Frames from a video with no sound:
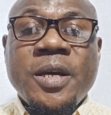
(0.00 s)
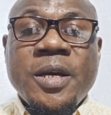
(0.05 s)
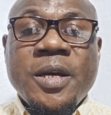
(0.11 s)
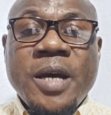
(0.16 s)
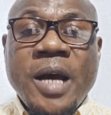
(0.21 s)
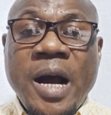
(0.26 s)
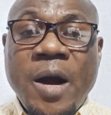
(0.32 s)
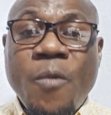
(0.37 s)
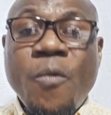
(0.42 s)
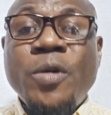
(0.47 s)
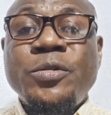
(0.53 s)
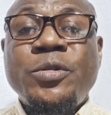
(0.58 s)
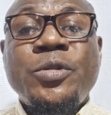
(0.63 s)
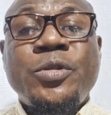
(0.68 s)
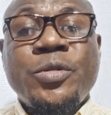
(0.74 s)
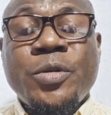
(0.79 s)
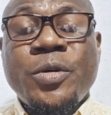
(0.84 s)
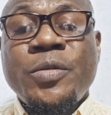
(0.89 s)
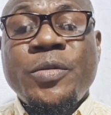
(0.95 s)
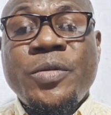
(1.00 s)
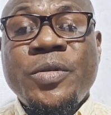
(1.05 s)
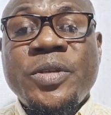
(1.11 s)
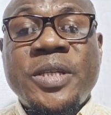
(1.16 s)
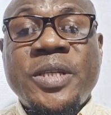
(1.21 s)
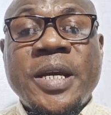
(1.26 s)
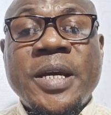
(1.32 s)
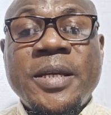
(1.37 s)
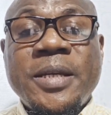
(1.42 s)
I want you to
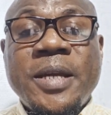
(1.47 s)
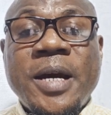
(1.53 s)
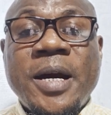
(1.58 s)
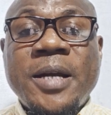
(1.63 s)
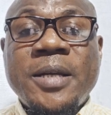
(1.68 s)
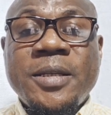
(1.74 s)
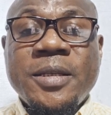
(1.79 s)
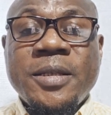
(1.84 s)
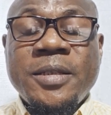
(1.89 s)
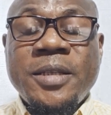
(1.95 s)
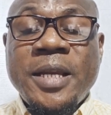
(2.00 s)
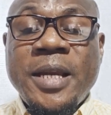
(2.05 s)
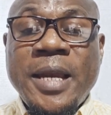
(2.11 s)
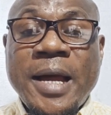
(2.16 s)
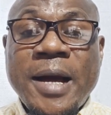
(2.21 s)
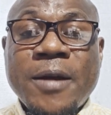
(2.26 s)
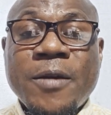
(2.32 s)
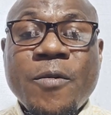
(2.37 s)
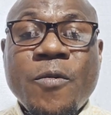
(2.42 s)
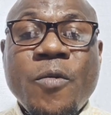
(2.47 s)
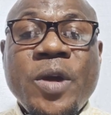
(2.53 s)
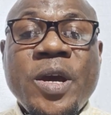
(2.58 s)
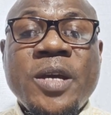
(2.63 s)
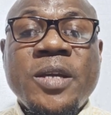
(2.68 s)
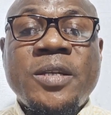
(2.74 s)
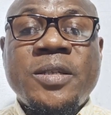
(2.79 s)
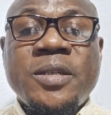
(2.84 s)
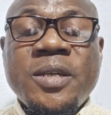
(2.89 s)
understand that the
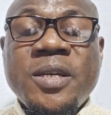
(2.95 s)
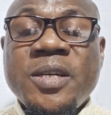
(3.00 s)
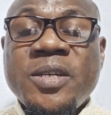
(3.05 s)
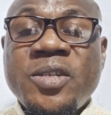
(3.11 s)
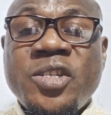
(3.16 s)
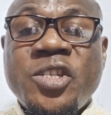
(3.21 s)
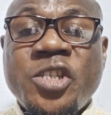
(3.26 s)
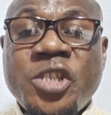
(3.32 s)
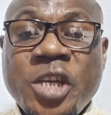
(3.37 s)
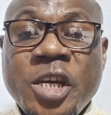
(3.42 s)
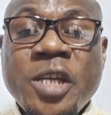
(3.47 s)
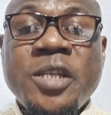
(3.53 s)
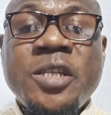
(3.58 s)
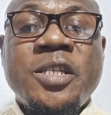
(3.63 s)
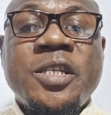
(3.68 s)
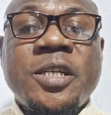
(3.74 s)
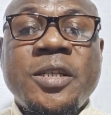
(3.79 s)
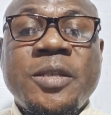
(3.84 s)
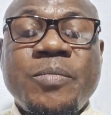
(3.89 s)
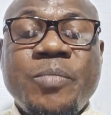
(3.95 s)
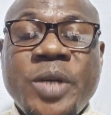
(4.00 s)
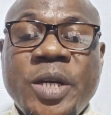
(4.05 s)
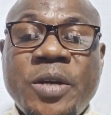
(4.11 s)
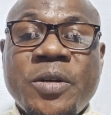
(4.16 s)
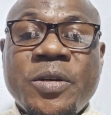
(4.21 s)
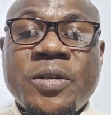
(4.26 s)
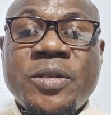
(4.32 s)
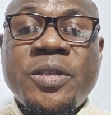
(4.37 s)
language is changing
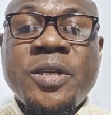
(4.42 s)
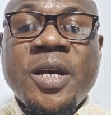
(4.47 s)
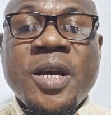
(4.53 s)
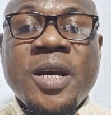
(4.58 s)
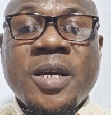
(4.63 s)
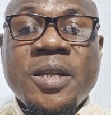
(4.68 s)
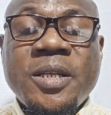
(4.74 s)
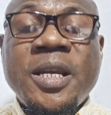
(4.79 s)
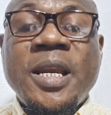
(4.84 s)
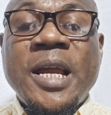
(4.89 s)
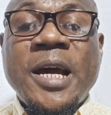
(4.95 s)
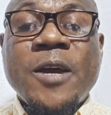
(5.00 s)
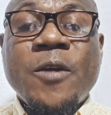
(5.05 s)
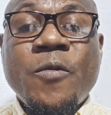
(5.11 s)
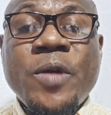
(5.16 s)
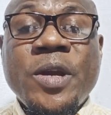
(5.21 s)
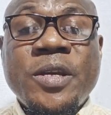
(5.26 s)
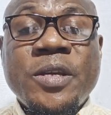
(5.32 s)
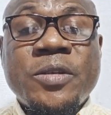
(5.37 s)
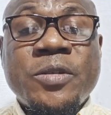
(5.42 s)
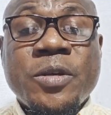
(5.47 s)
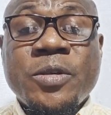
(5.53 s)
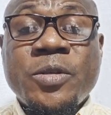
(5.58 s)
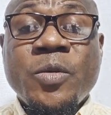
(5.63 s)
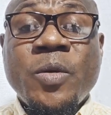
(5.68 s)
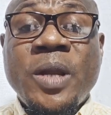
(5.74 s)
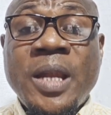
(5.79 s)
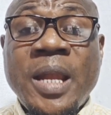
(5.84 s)
because the language is
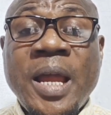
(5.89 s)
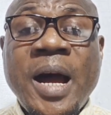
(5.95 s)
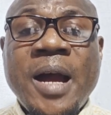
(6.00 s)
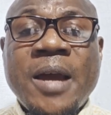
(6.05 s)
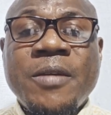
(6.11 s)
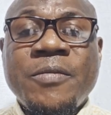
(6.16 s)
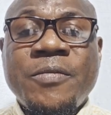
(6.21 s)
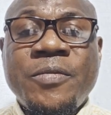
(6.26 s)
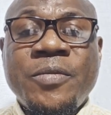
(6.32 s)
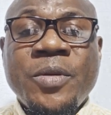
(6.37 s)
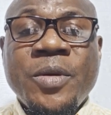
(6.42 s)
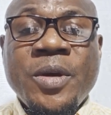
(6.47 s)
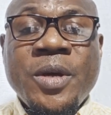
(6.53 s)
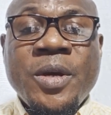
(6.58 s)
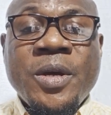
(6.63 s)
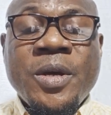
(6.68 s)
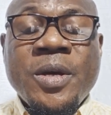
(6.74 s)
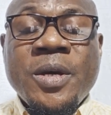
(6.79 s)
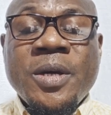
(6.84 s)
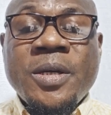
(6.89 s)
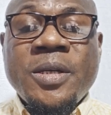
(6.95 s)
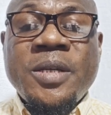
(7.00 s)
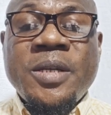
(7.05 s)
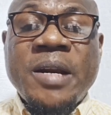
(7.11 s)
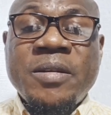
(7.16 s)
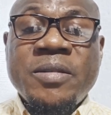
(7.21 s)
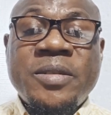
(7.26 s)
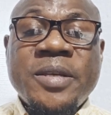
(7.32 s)
also alive.
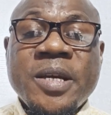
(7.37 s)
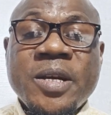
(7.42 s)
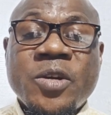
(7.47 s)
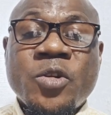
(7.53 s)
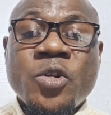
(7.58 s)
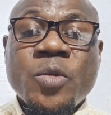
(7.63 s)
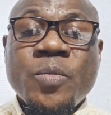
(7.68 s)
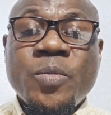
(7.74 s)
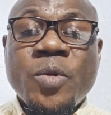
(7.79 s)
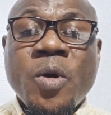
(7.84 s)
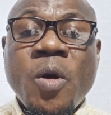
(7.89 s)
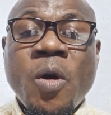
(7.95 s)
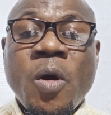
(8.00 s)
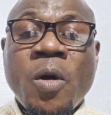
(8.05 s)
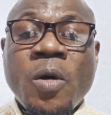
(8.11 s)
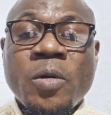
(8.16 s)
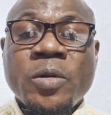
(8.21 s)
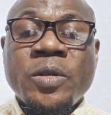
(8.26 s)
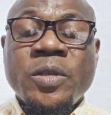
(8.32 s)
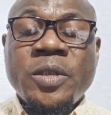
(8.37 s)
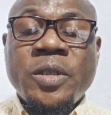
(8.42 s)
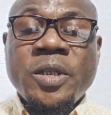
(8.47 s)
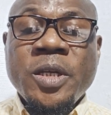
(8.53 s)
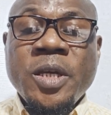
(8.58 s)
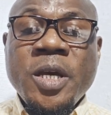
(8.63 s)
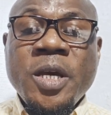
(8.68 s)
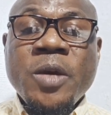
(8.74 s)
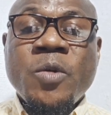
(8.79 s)
There is a group called
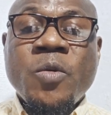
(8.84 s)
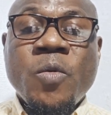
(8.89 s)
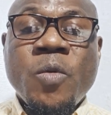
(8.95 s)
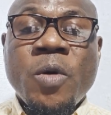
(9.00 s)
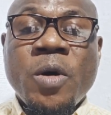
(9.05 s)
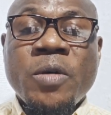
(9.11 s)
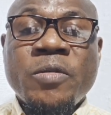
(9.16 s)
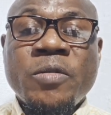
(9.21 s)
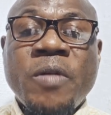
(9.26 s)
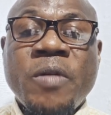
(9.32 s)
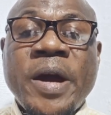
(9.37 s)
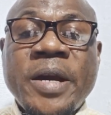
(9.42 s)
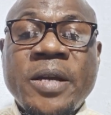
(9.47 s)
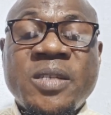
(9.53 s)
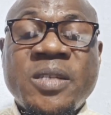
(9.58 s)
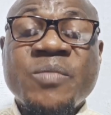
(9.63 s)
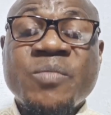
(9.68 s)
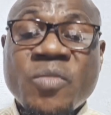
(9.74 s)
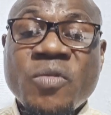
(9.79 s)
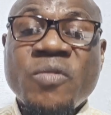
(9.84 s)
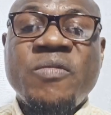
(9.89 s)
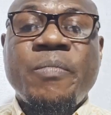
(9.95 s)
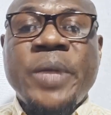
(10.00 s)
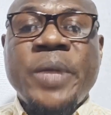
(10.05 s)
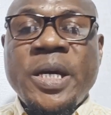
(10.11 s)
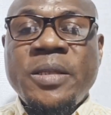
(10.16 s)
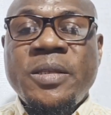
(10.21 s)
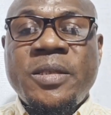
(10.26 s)
Equal Right
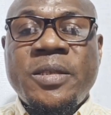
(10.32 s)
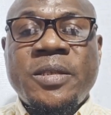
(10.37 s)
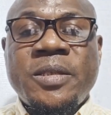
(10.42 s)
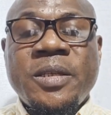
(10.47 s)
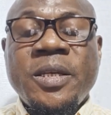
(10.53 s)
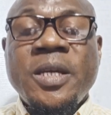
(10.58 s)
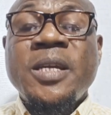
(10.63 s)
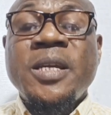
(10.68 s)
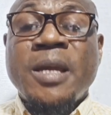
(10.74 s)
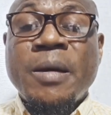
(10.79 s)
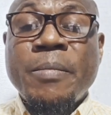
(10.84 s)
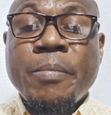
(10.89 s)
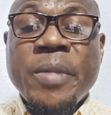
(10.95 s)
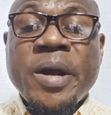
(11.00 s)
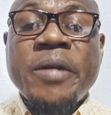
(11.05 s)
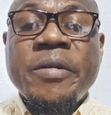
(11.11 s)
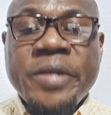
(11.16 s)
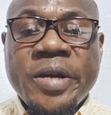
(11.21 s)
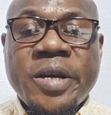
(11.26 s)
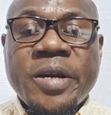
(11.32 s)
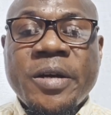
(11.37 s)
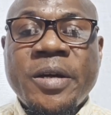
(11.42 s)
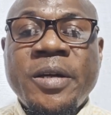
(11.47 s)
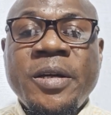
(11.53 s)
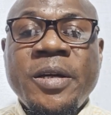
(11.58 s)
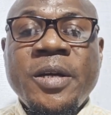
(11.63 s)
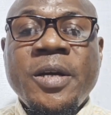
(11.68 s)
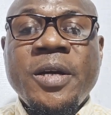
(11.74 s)
Movement in
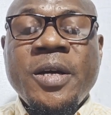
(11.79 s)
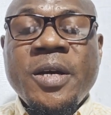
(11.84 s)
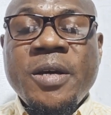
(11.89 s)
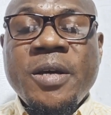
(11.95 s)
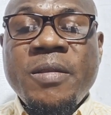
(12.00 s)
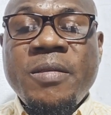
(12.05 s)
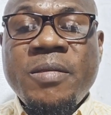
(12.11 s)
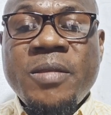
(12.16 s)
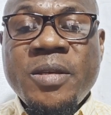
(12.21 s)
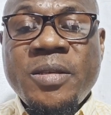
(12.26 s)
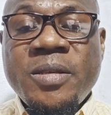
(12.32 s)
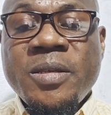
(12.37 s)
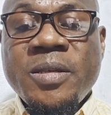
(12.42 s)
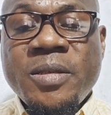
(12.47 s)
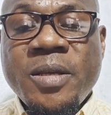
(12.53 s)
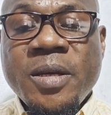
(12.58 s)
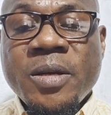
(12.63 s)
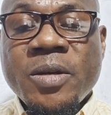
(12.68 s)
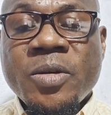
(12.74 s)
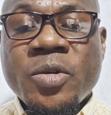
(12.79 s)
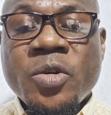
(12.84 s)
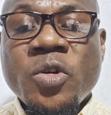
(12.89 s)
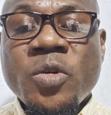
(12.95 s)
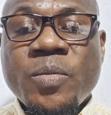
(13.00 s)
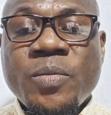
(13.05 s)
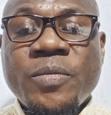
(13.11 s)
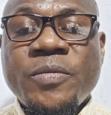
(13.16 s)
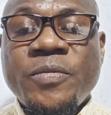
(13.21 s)
America. This is the
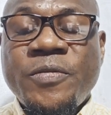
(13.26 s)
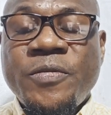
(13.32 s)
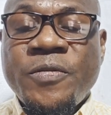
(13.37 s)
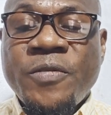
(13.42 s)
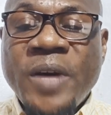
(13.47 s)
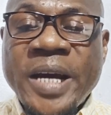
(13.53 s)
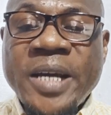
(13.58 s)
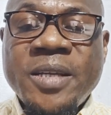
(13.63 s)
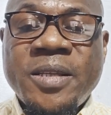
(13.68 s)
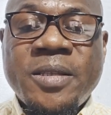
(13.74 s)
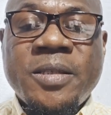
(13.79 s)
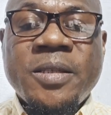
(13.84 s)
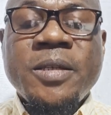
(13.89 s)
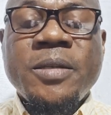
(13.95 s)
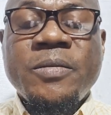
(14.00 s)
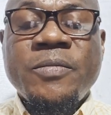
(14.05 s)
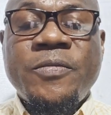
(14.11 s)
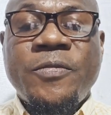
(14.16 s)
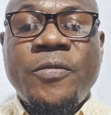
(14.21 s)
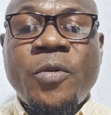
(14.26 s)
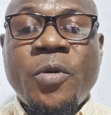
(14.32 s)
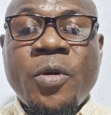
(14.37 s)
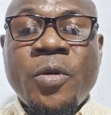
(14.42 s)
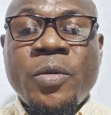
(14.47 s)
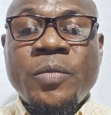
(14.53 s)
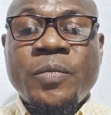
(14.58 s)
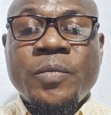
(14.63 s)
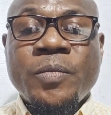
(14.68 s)
group fighting for